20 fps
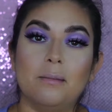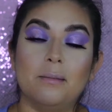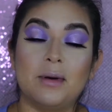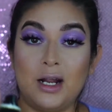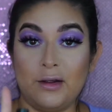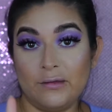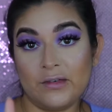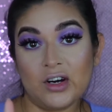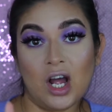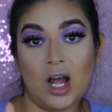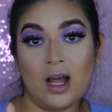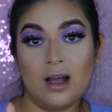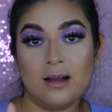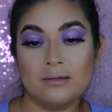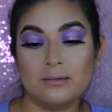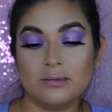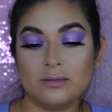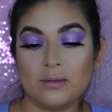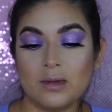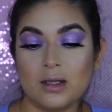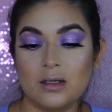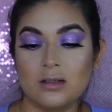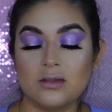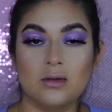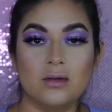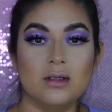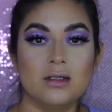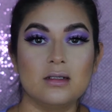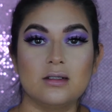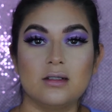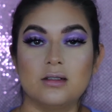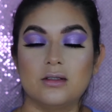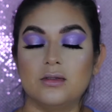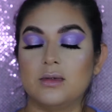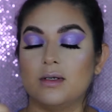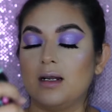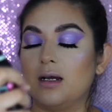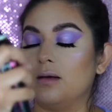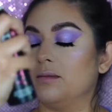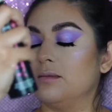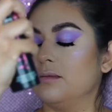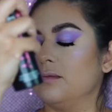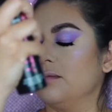But I forgot. So let's just do it now.